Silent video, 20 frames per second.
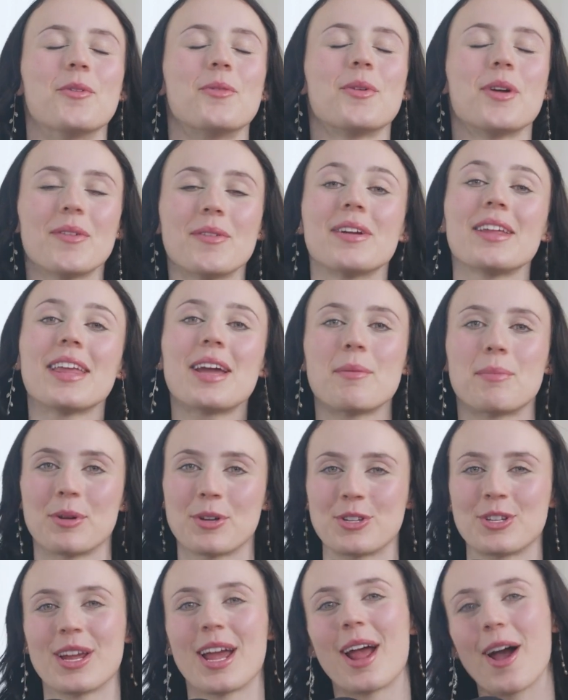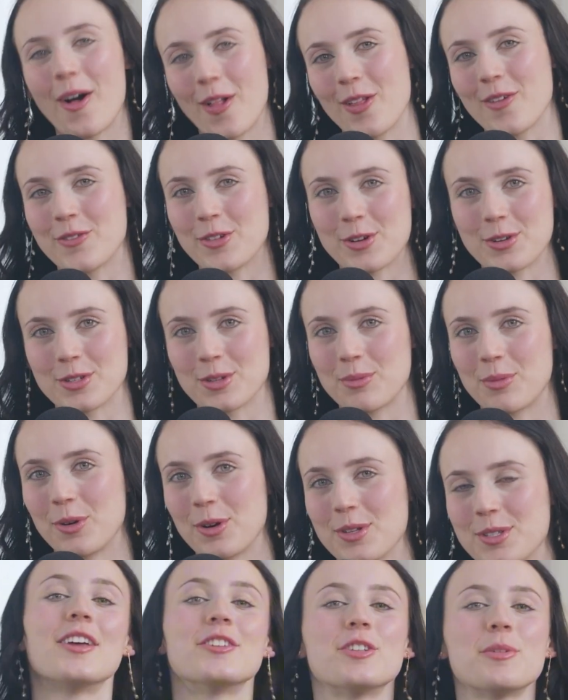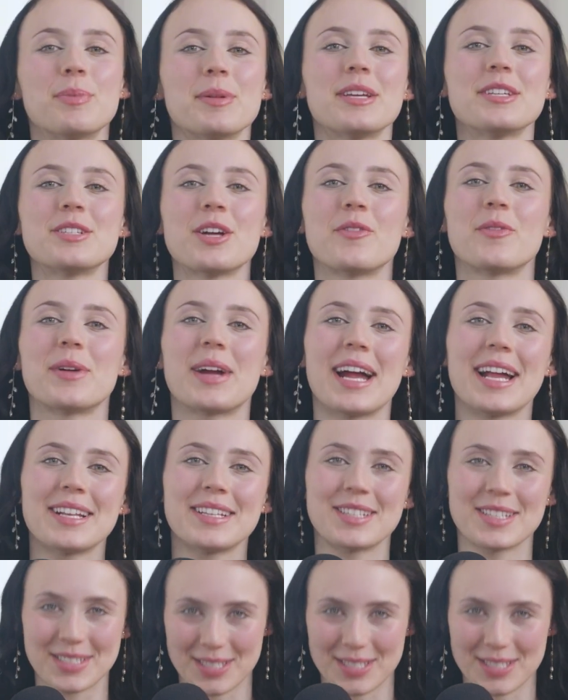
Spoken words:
We really appreciate all of your support. So please don't forget to